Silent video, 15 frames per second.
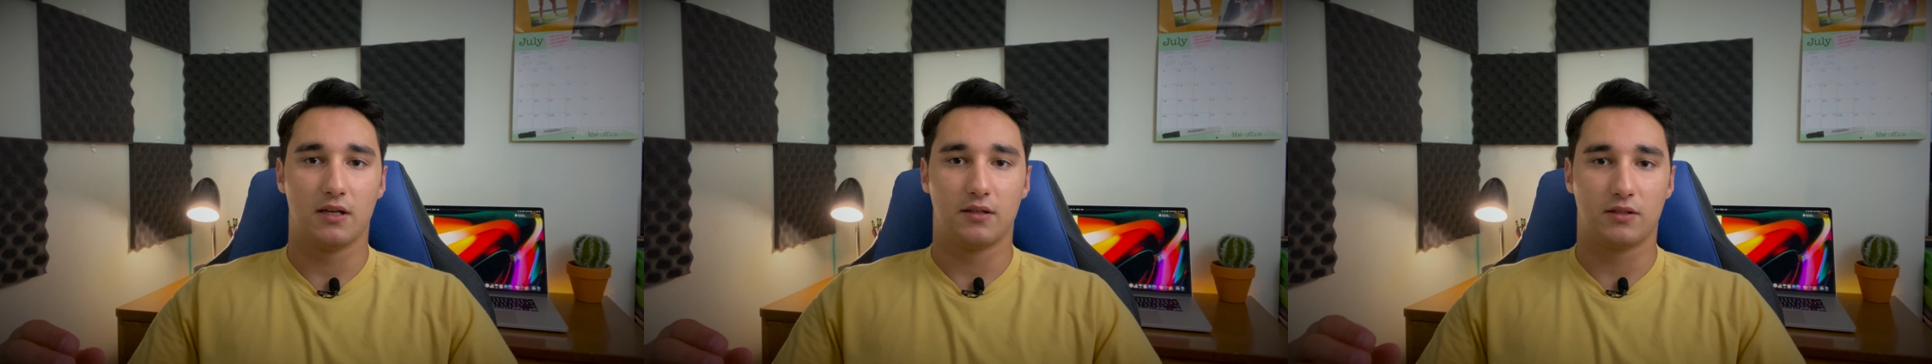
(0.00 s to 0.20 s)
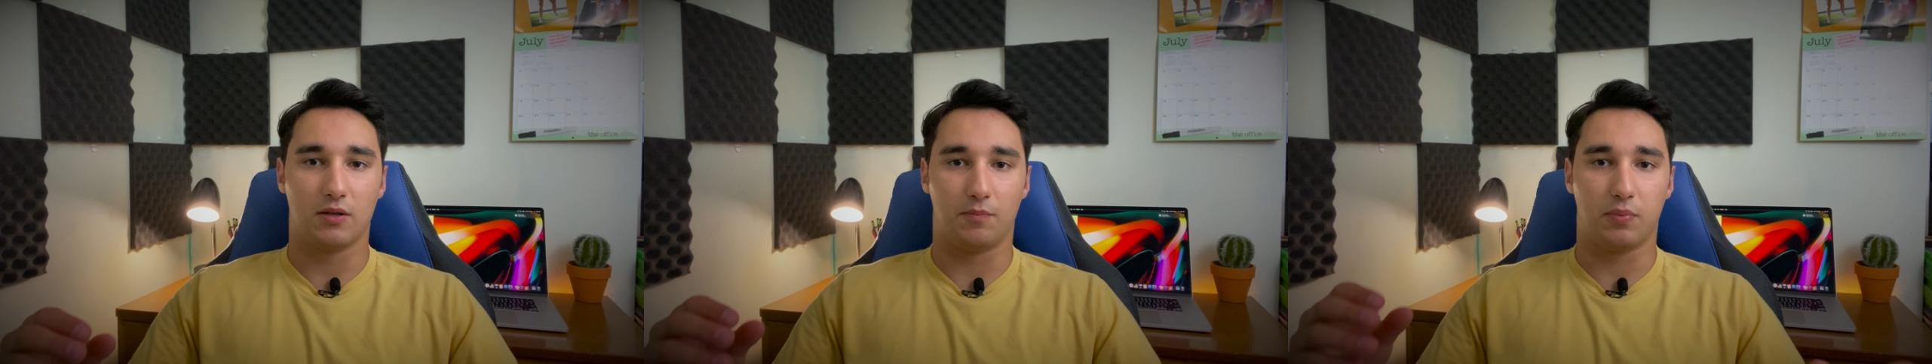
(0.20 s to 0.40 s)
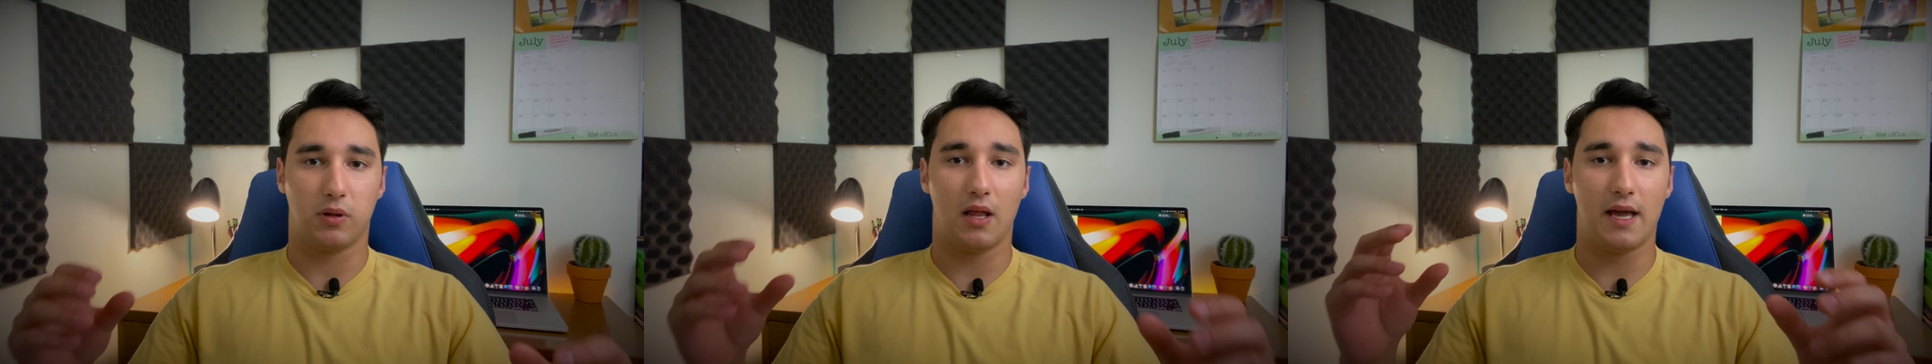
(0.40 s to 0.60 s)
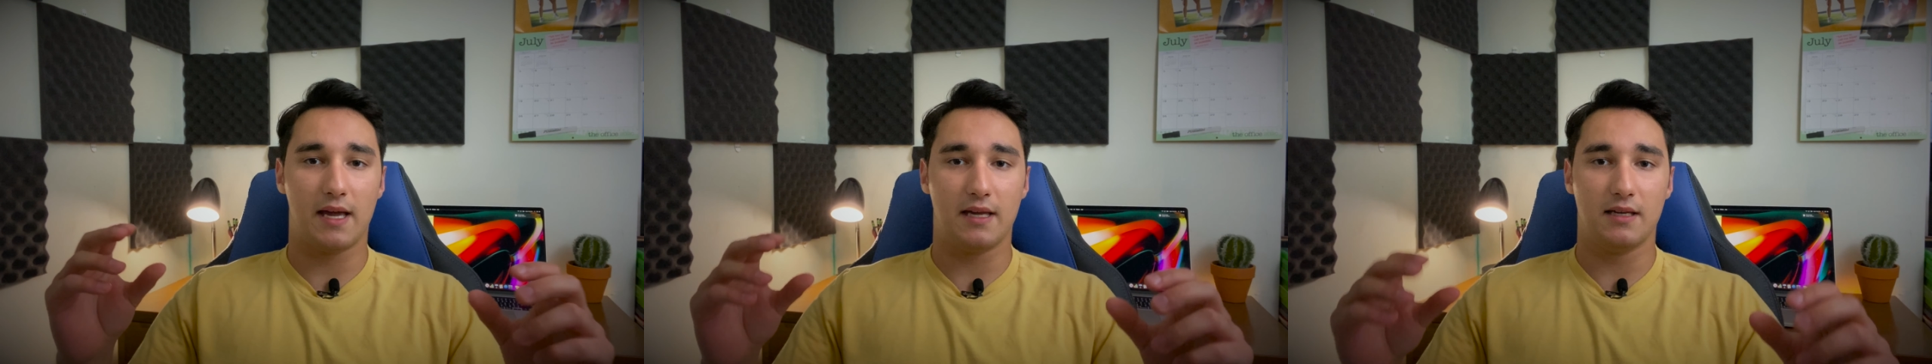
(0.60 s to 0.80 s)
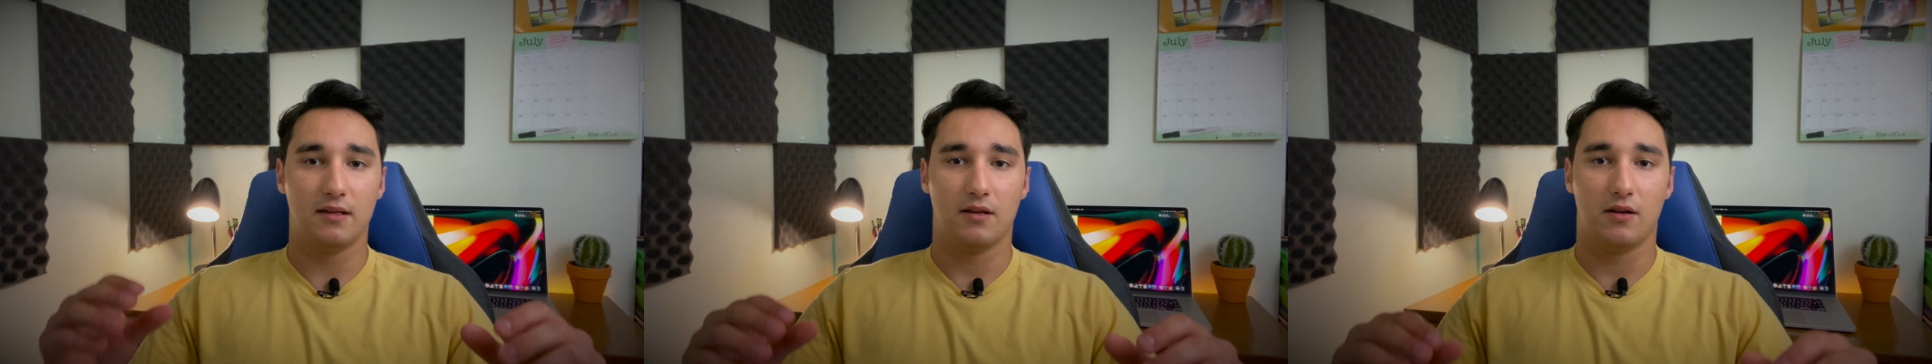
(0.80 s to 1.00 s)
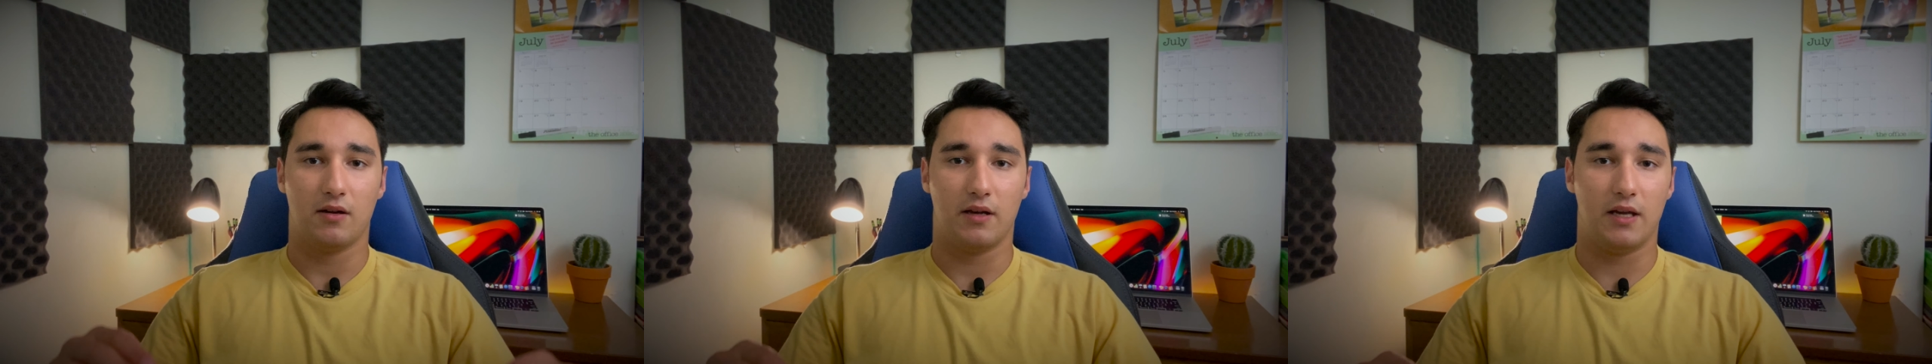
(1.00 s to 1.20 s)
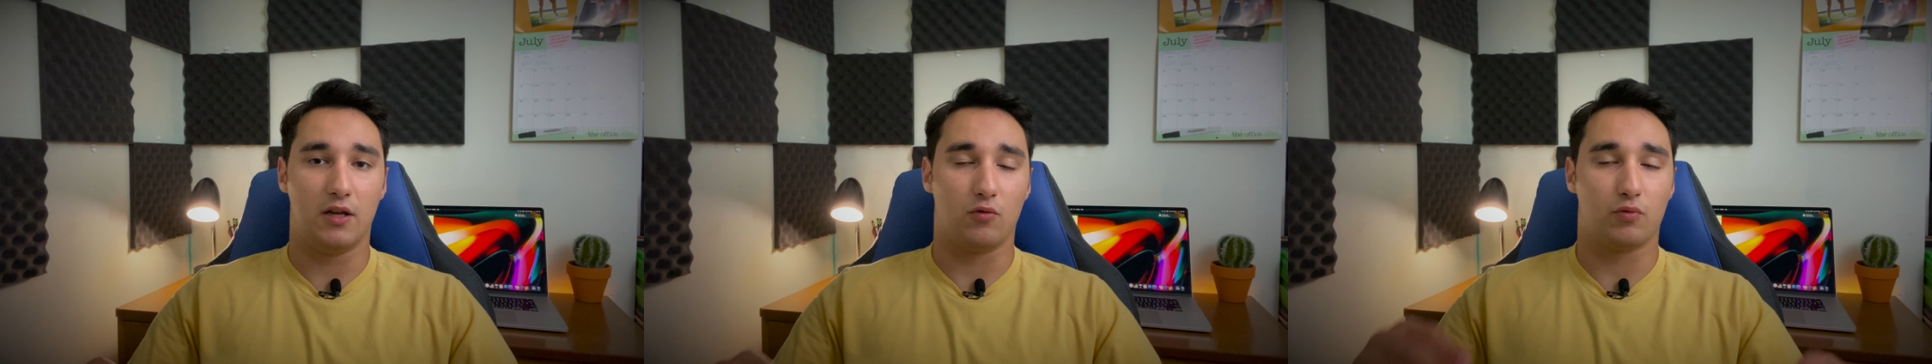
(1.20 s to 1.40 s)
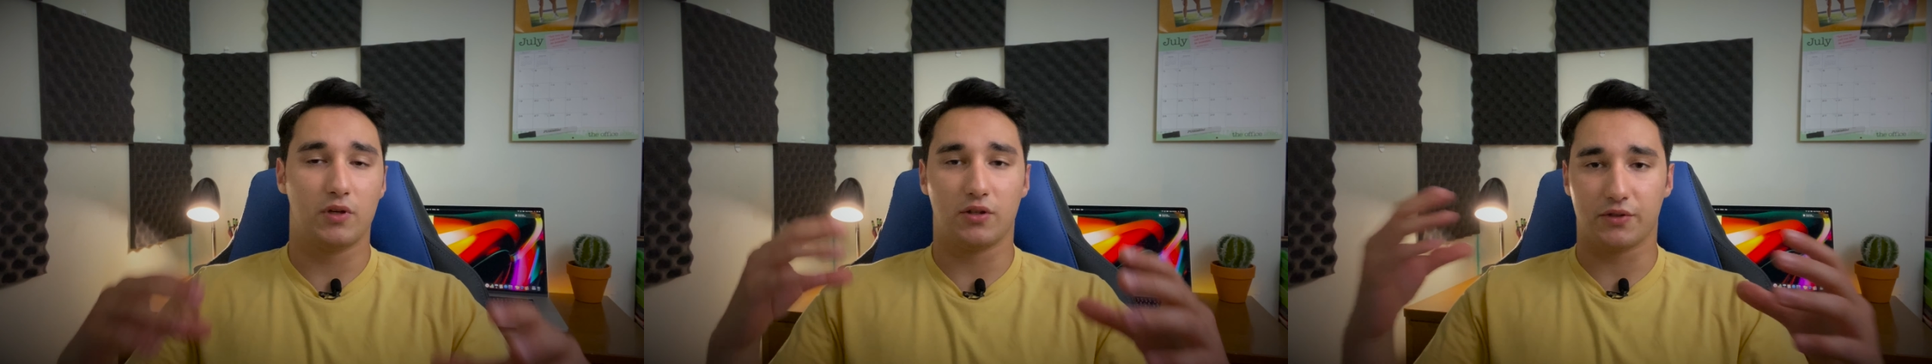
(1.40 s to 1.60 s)
to play in
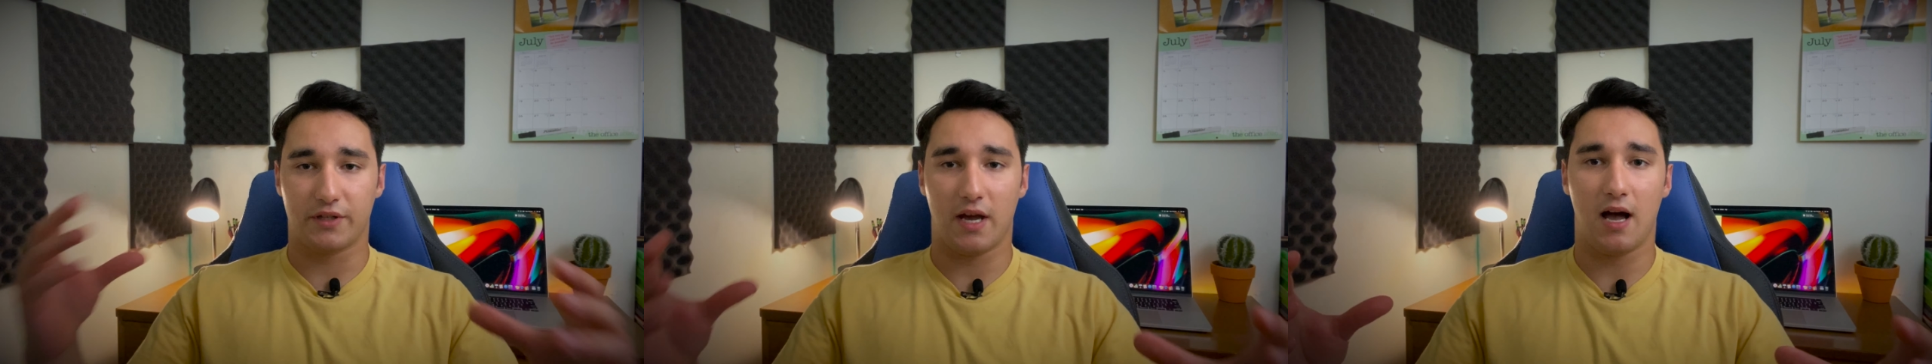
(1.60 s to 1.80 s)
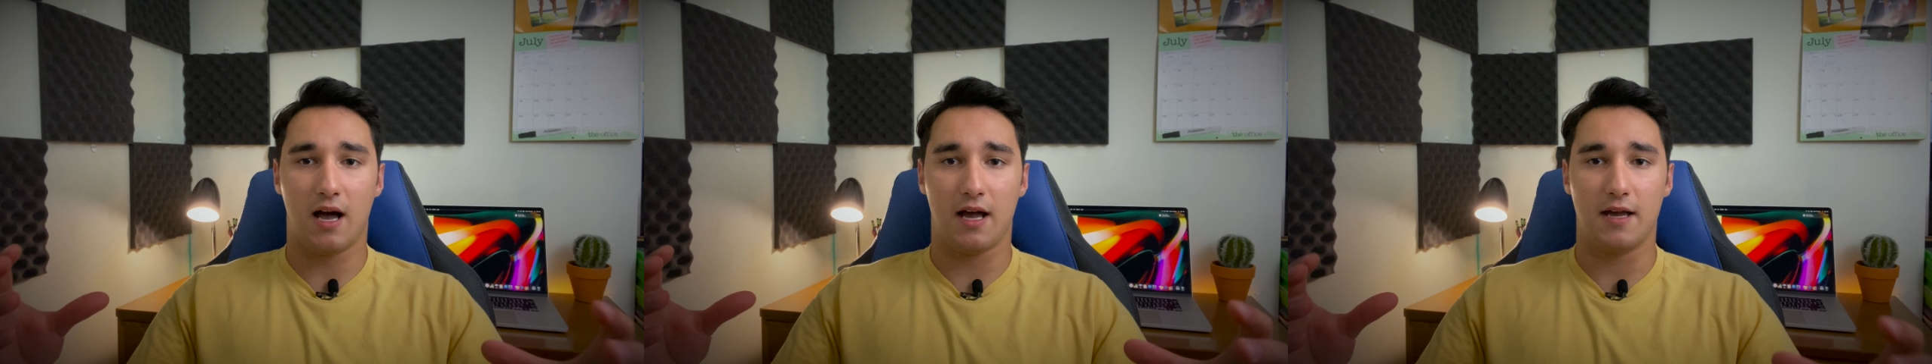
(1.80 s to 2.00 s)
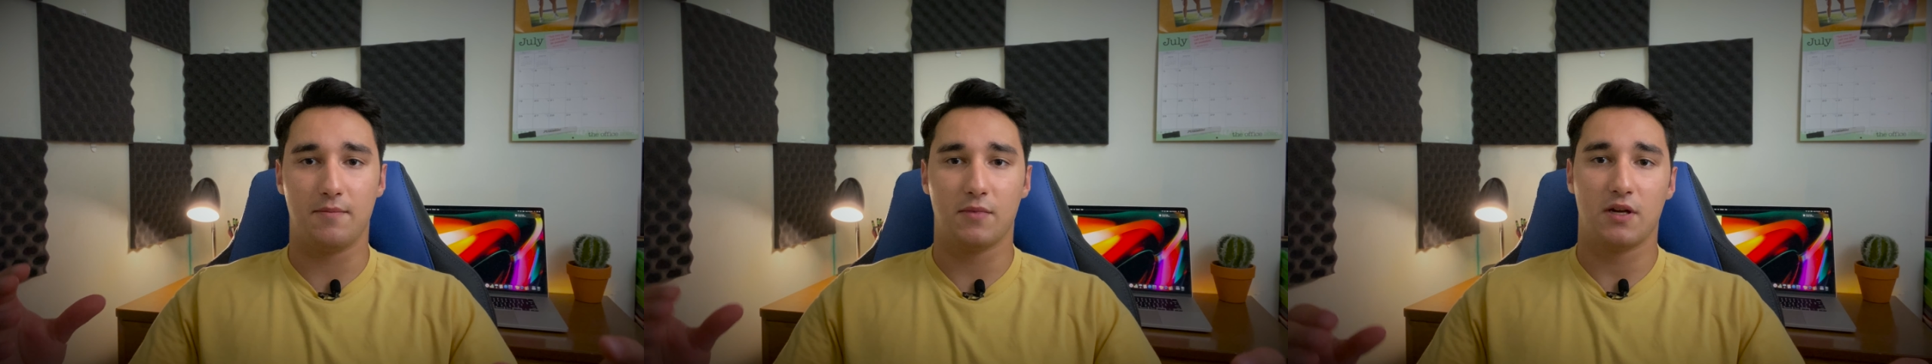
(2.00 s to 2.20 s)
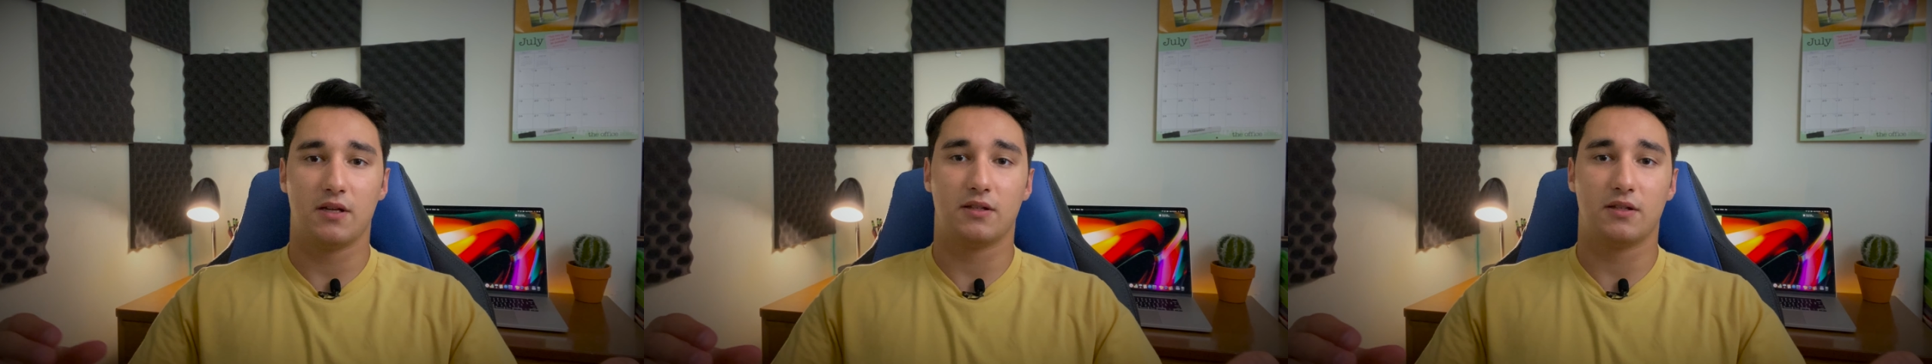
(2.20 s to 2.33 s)
real time